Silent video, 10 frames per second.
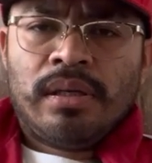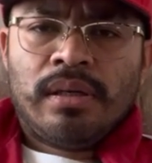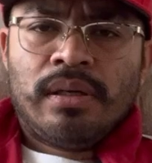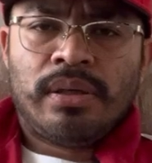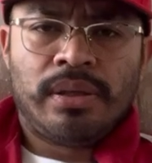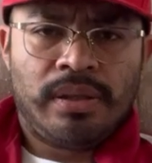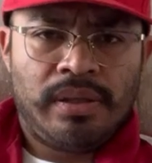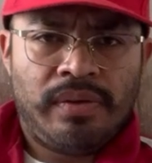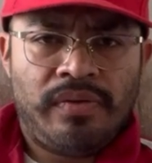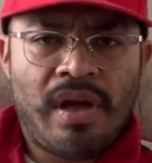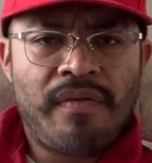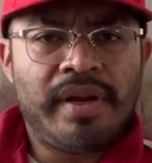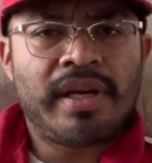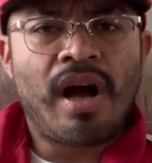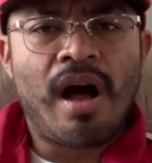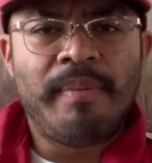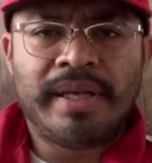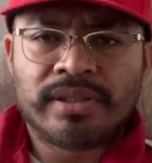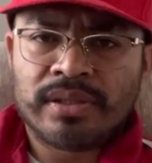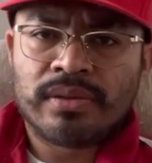If you have any
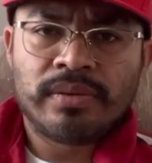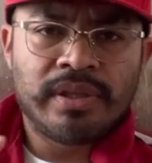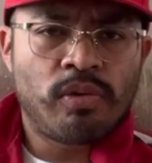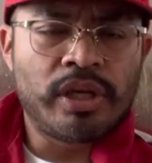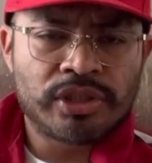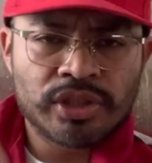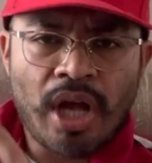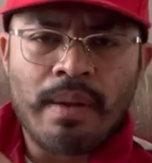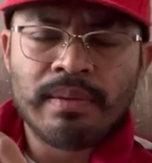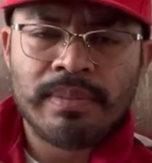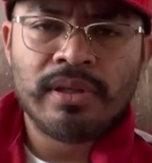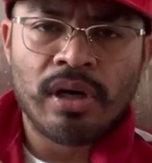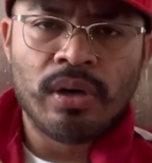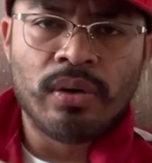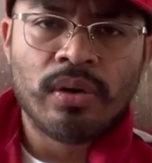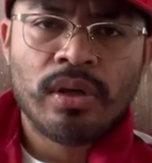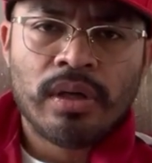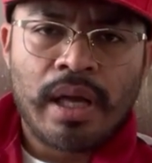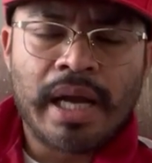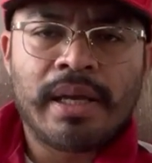comments, any questions, comment below.
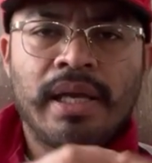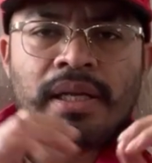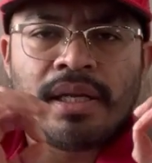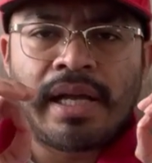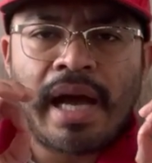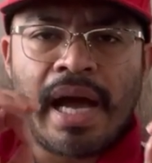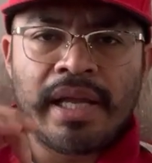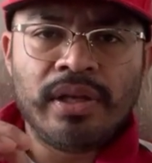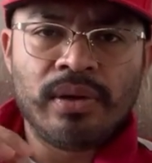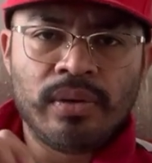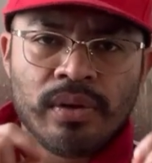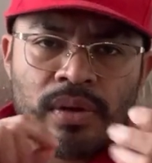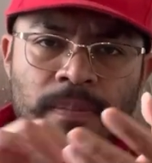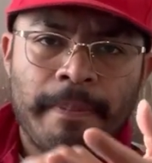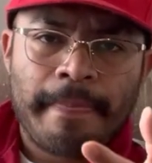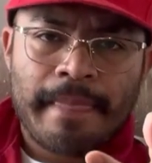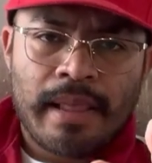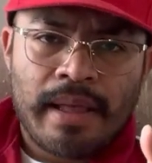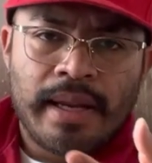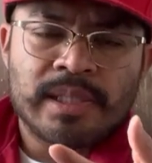I can guide you,
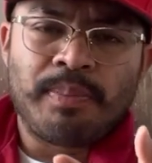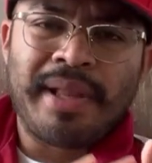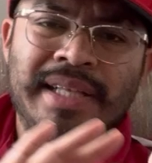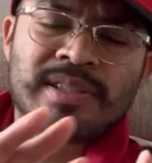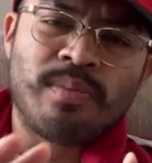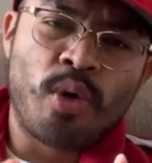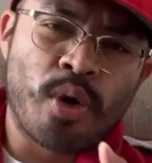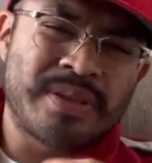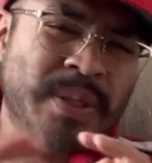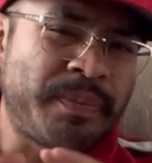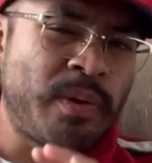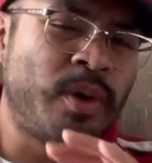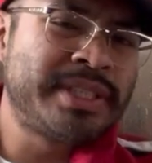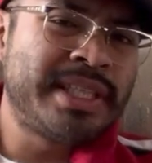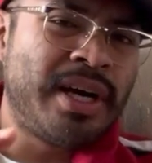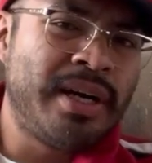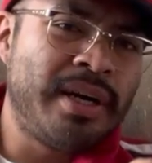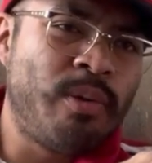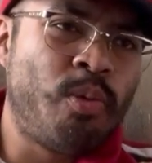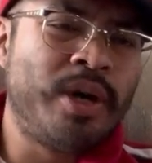explain some more if something
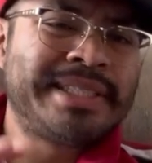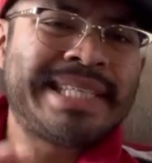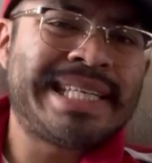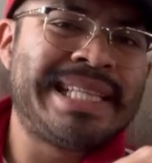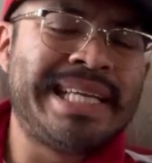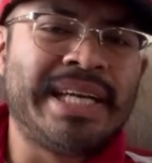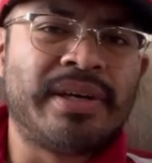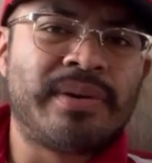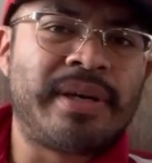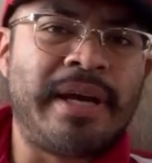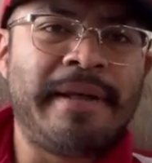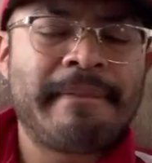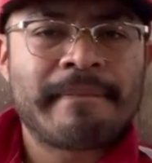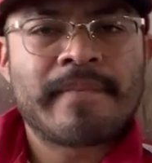wasn't clear, okay?